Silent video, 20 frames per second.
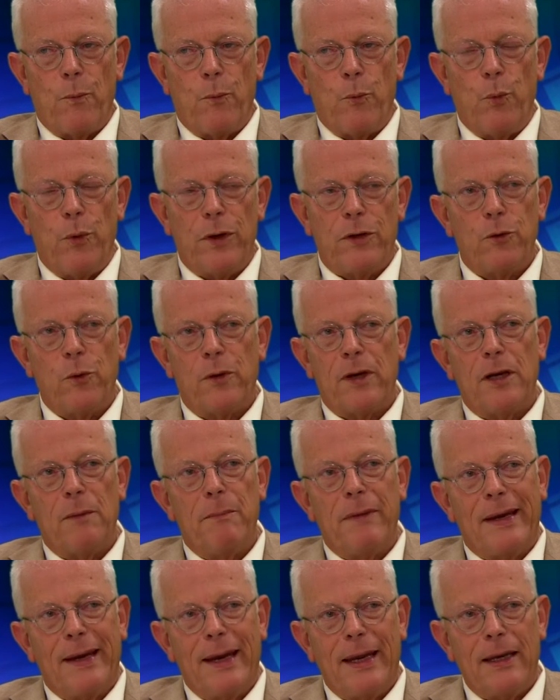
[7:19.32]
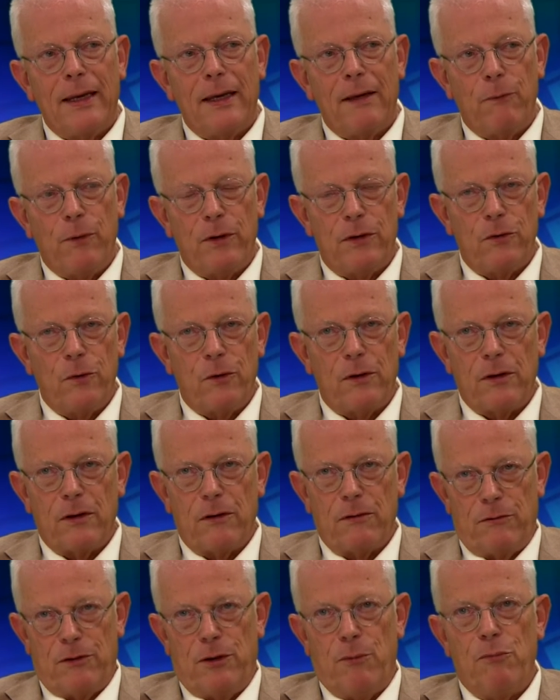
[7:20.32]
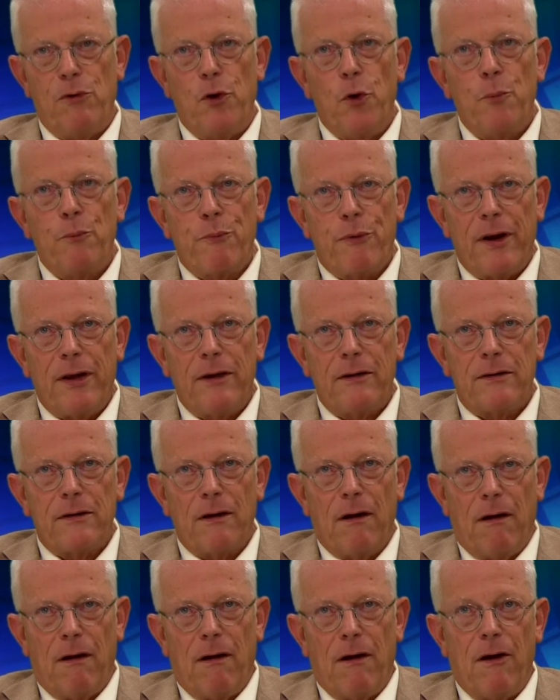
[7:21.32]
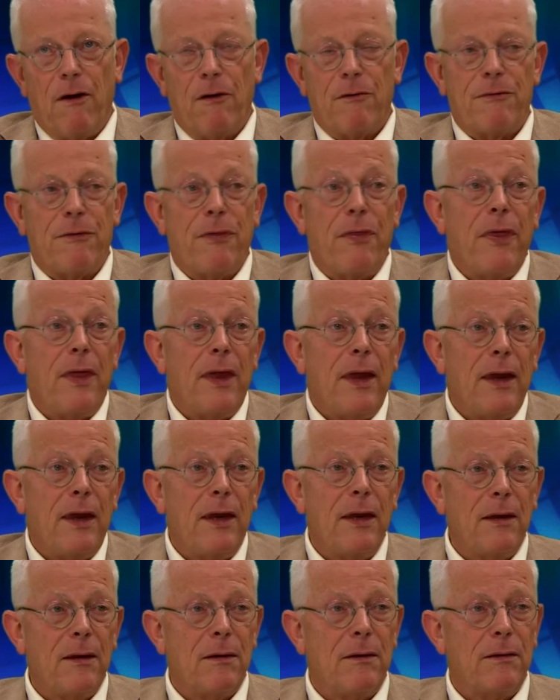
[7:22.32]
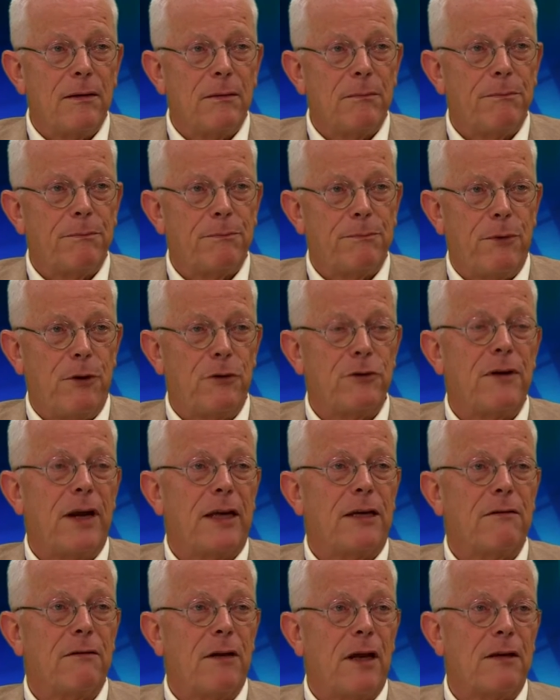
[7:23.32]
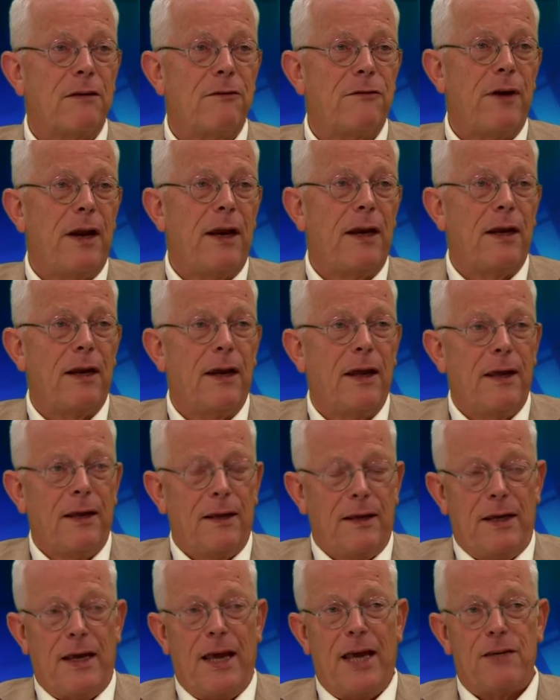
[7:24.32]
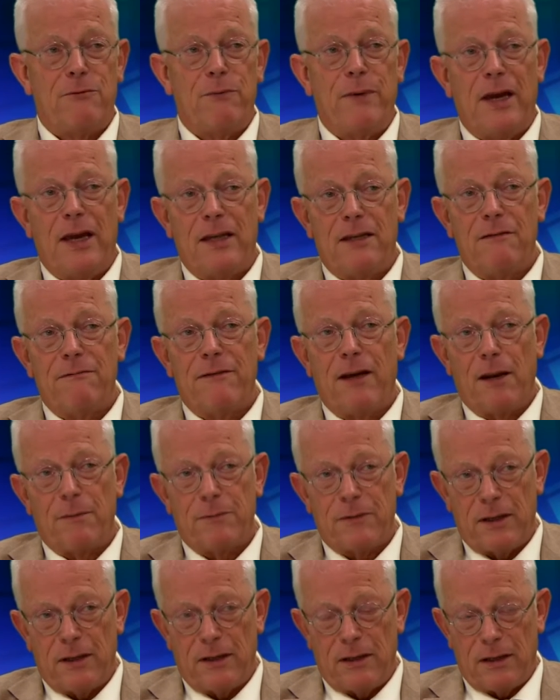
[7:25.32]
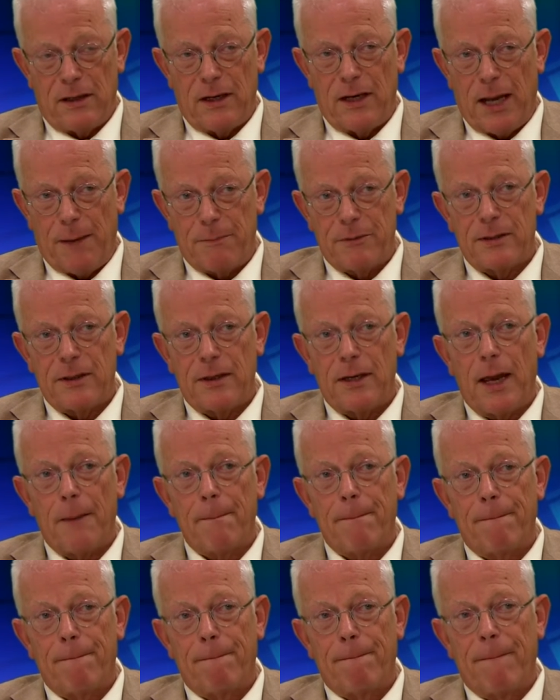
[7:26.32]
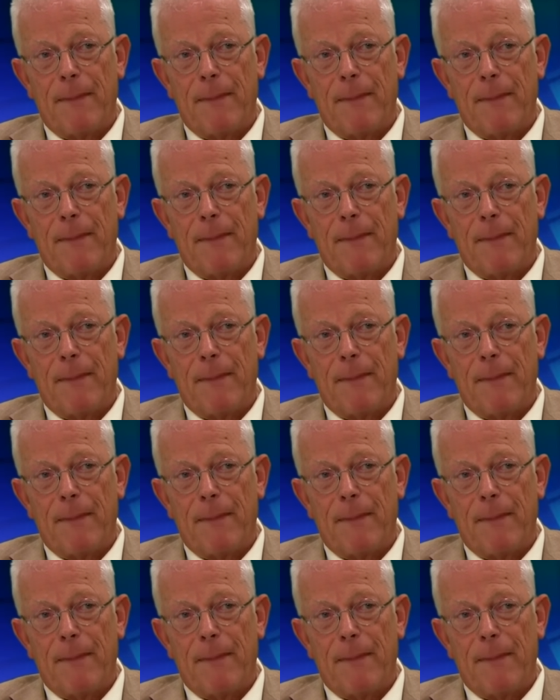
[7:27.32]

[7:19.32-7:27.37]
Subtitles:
we took in the beginning, the blueprint of the postgraduate training as we had developed in Amsterdam.